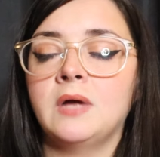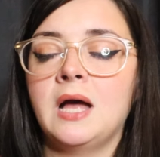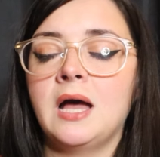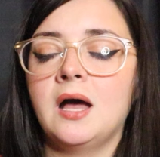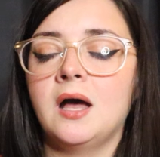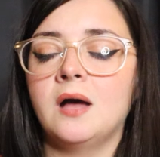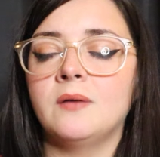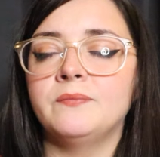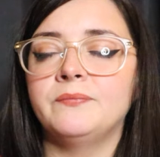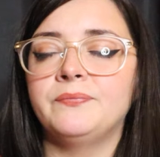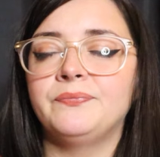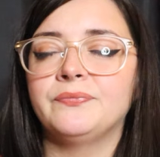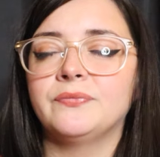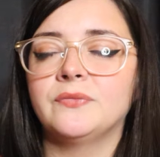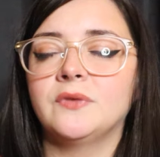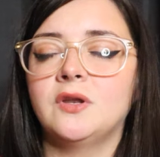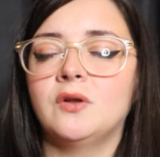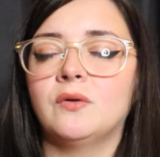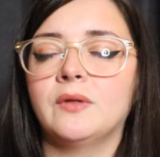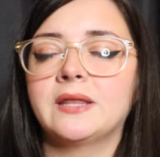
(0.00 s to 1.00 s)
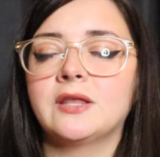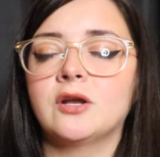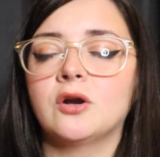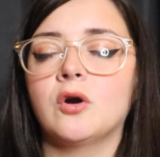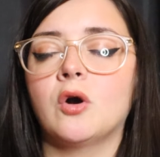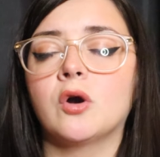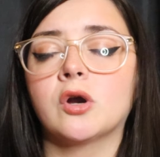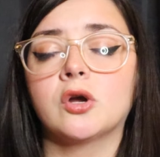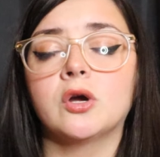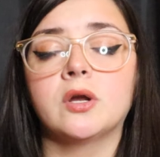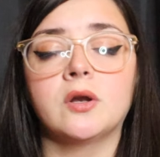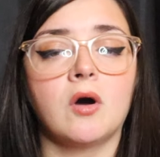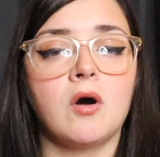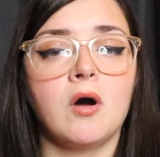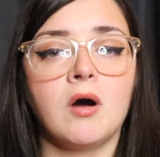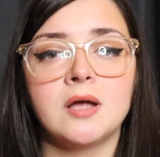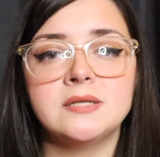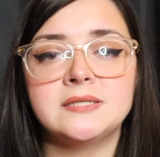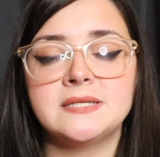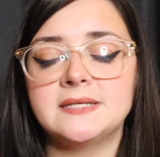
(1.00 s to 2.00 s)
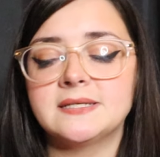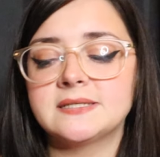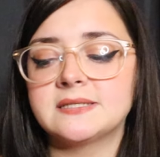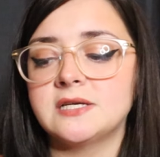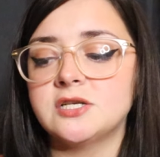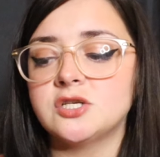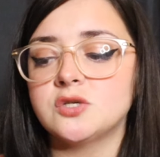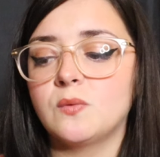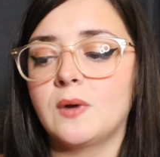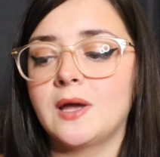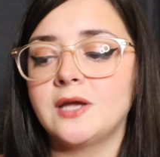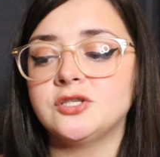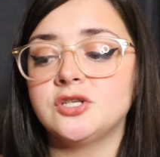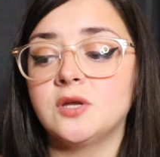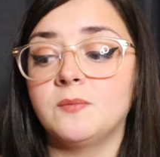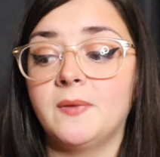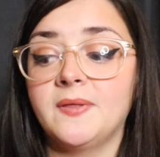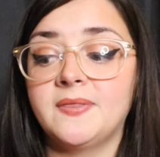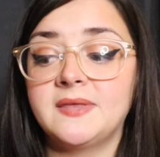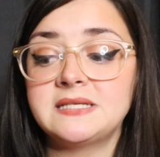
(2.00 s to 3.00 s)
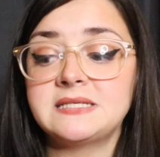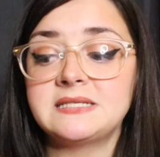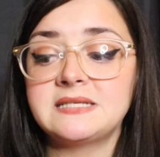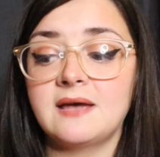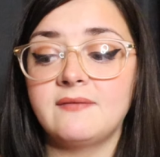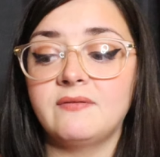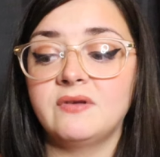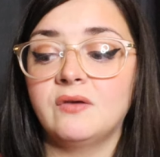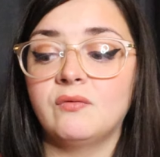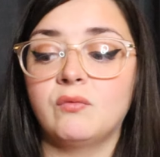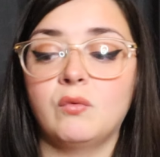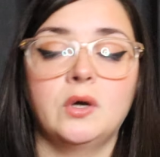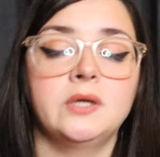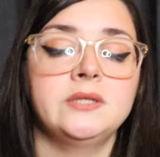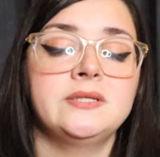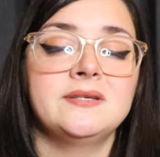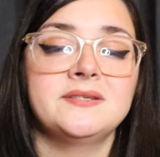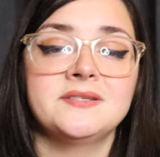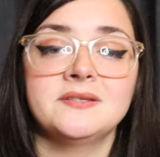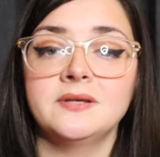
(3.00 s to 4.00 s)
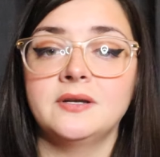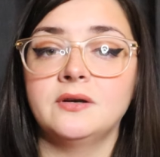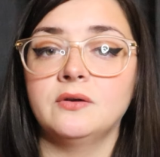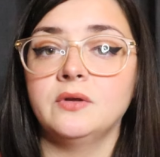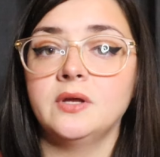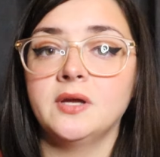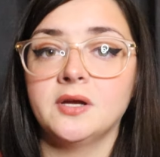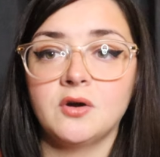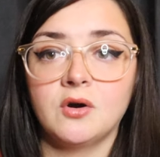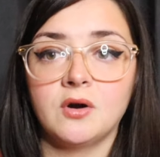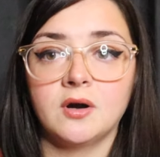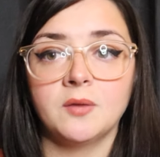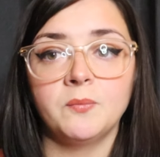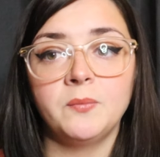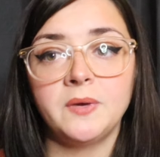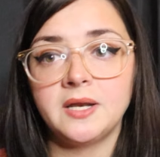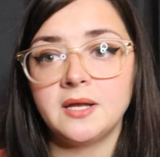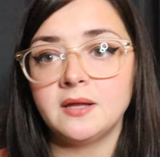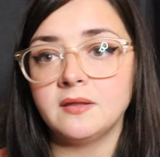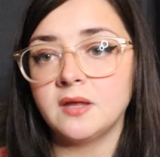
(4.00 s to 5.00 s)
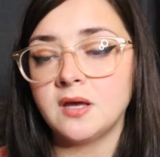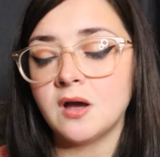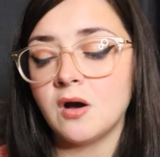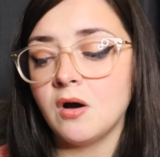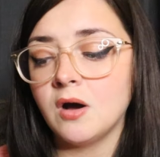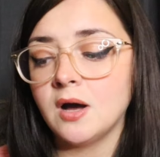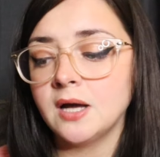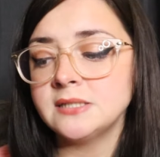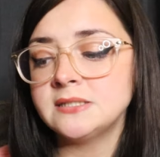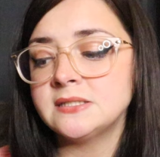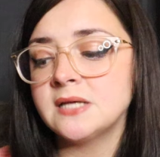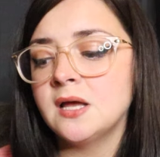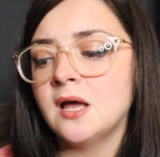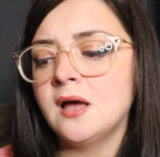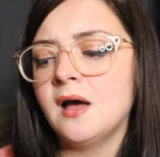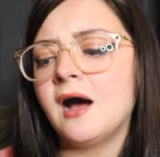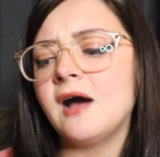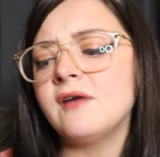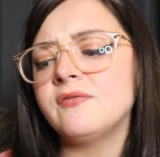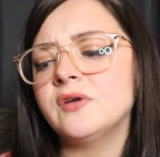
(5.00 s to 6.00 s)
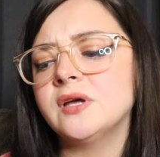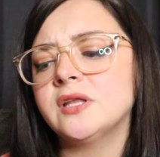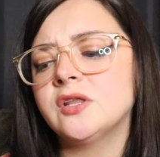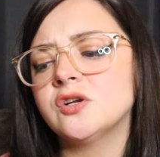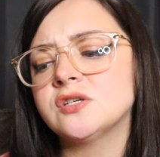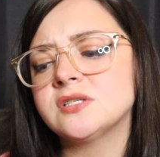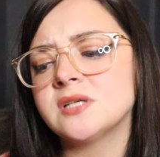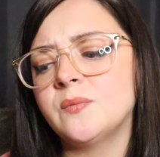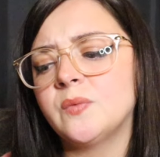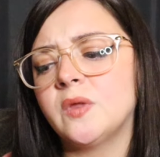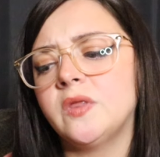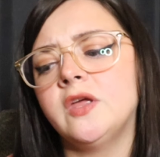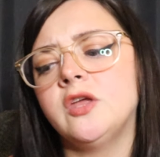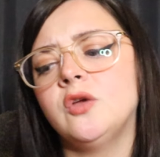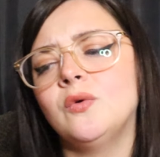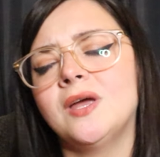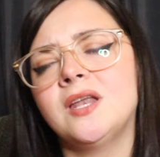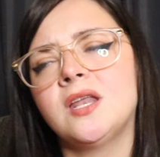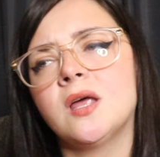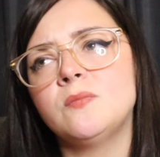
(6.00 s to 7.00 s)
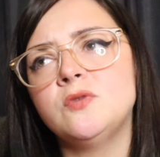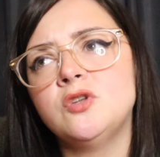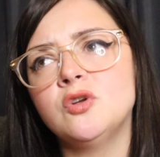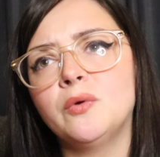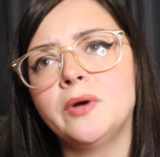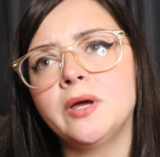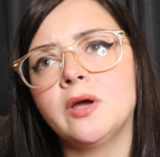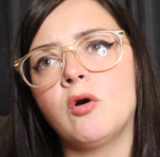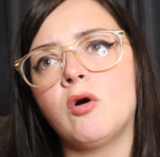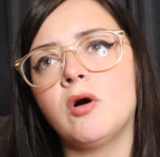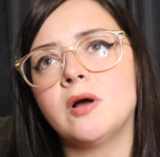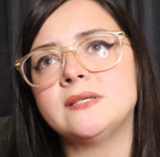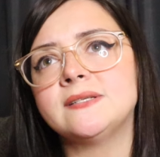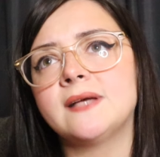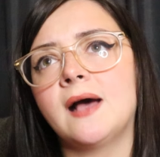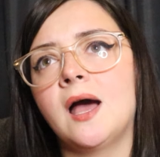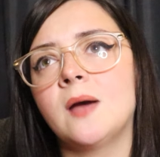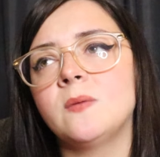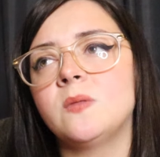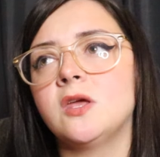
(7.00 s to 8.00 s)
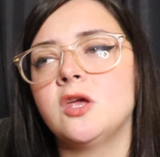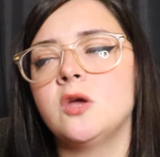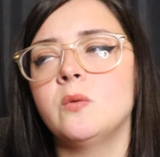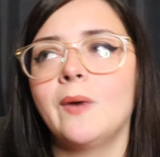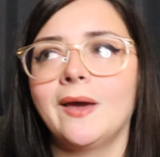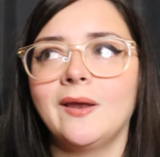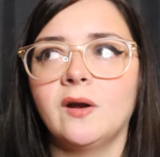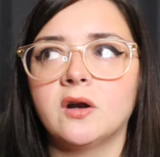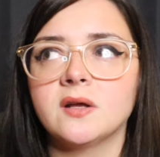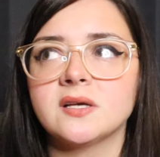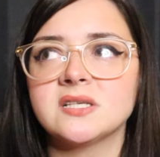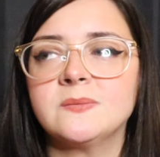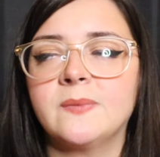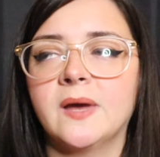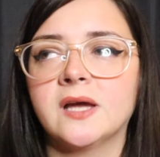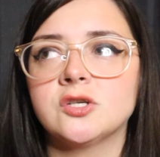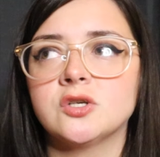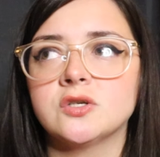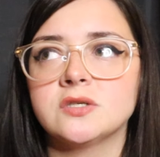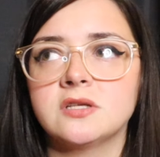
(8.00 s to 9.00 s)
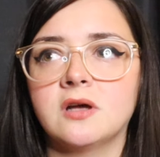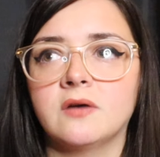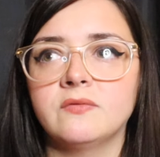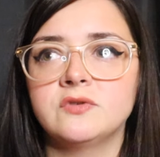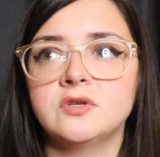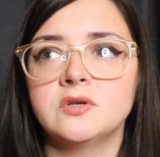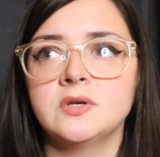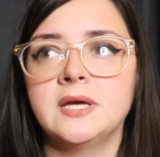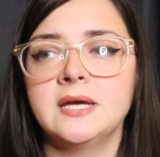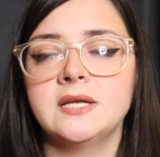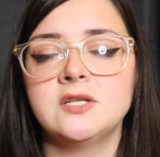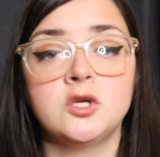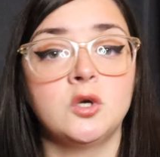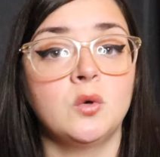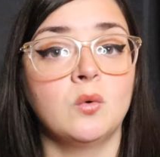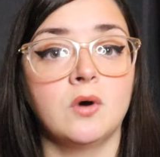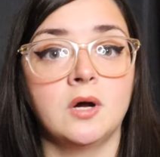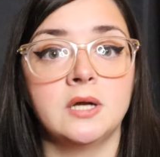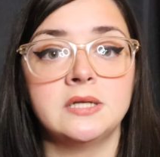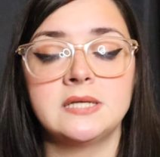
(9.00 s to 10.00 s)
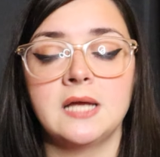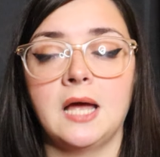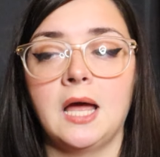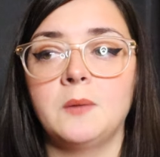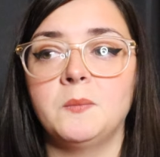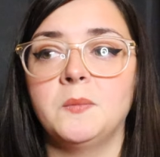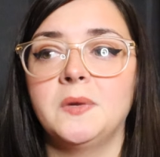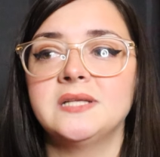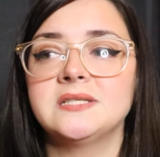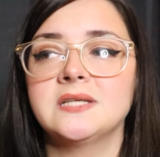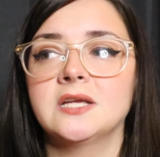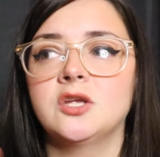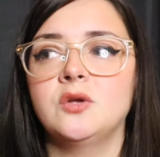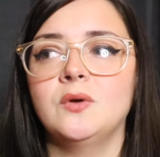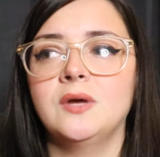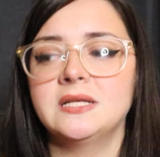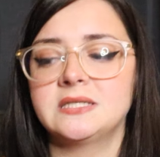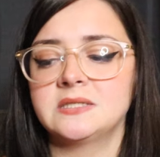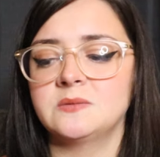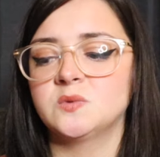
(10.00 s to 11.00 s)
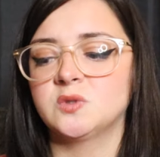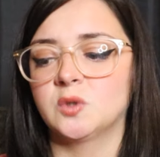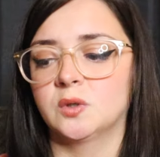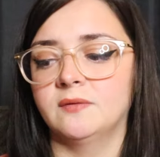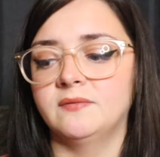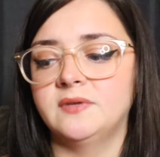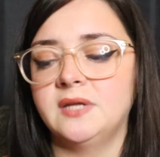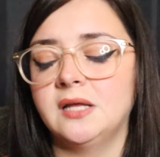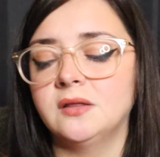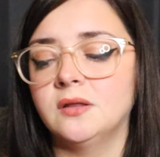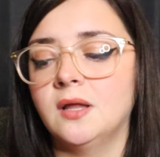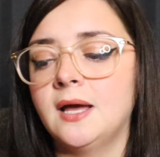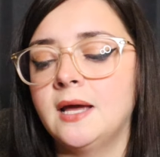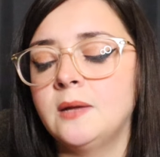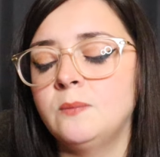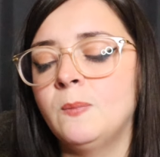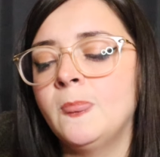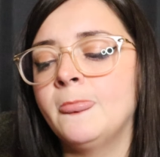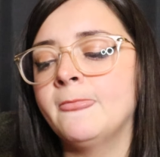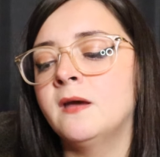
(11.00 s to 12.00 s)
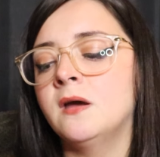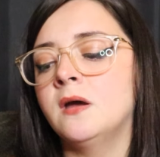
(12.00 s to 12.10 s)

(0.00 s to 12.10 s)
um, you know, like there aren't good odds in a situation. But this Seven of Wands is literally a card of beating the odds. I feel like there's something that you end up doing on time that you may not expect yourself to get to on time. It's like you hit some sort of deadline.